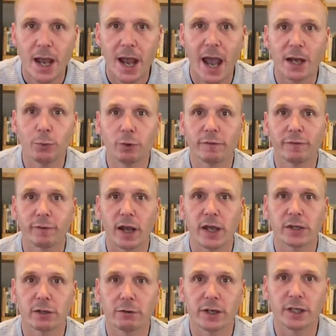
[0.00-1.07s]
Edward
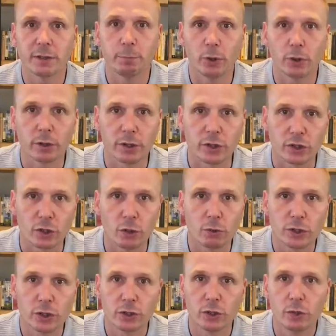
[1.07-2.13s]
Fraser, in his book The
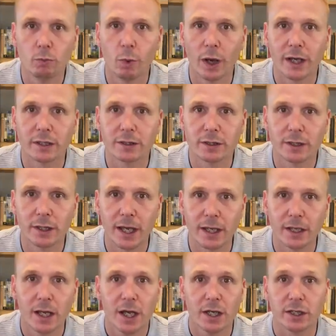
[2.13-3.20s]
Soldiers Whom Wellington
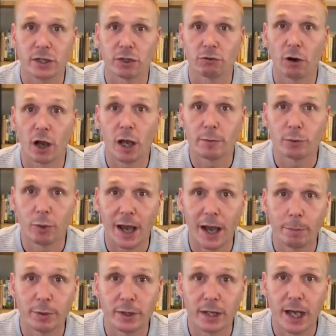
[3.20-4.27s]
Led, describes what
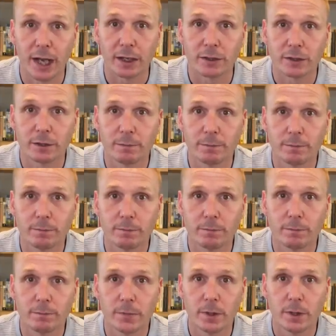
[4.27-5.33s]
happened next.
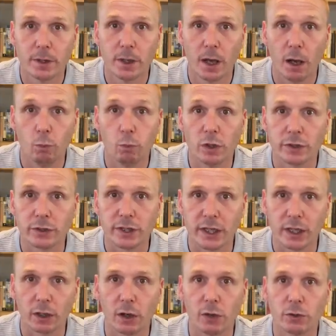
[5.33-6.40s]
At once he
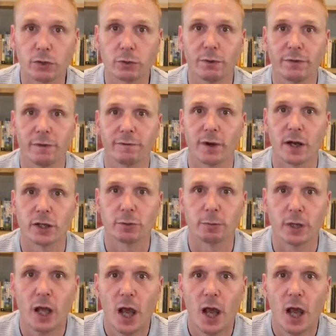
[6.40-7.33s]
closed with the Frenchman